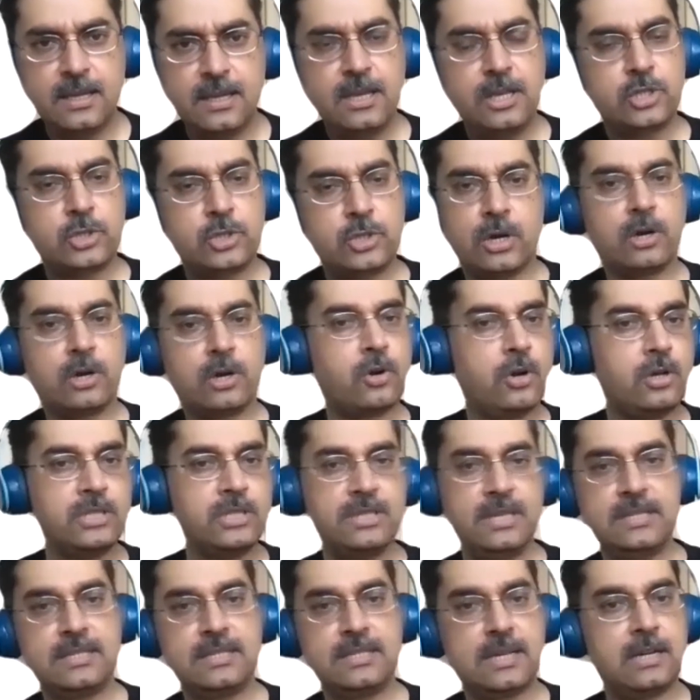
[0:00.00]
So across
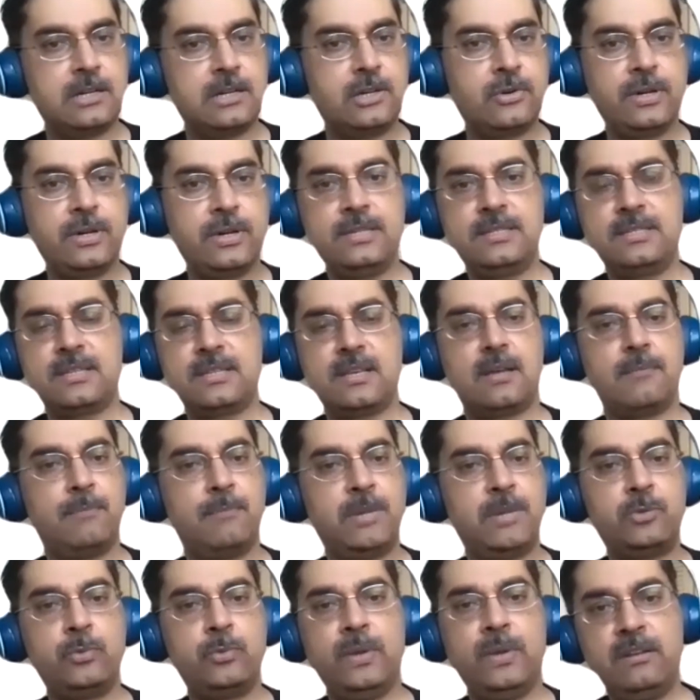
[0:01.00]
these countries,
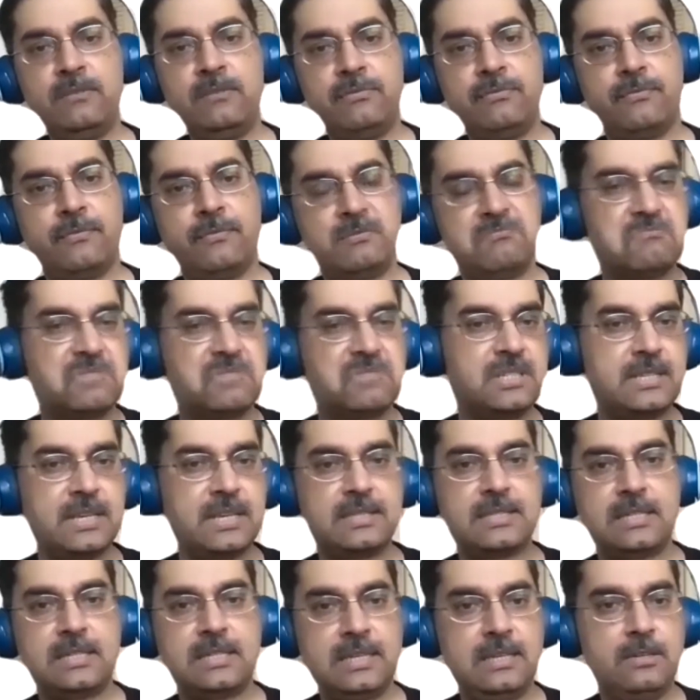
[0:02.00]
between
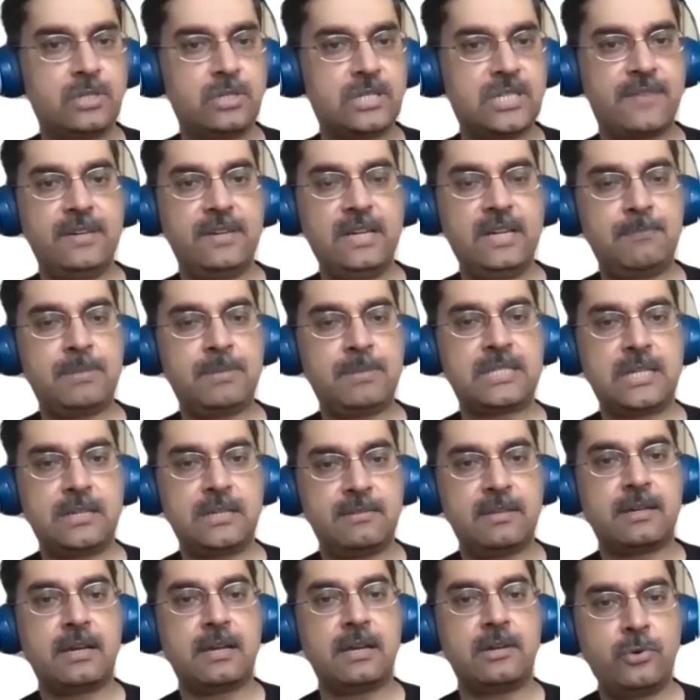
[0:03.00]
60 to 70% of
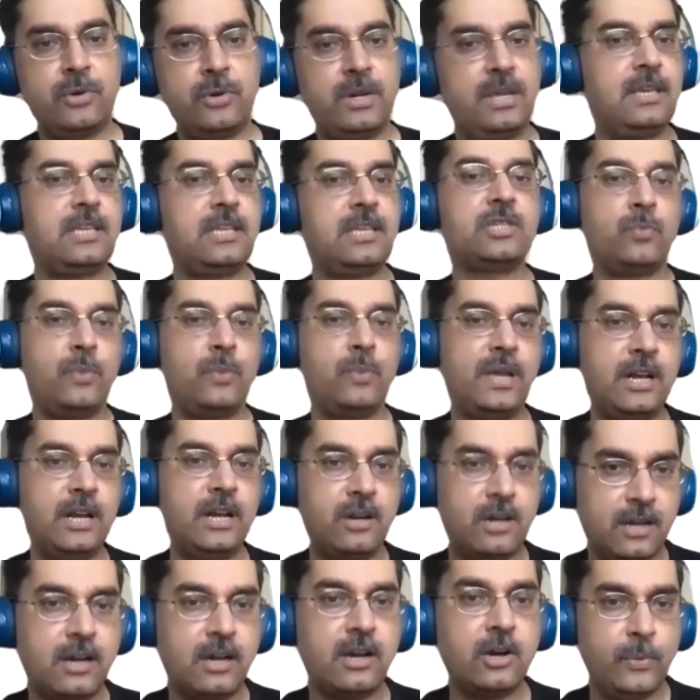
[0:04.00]
the country is where
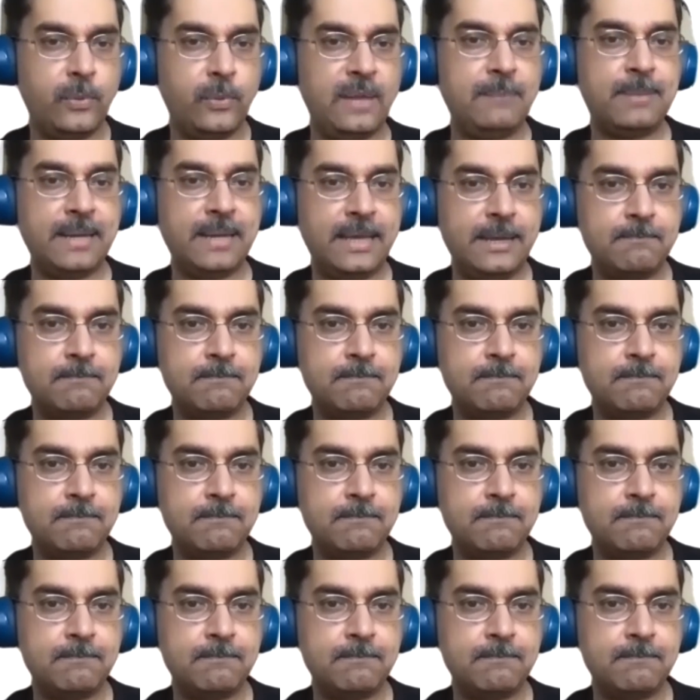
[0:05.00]
we play.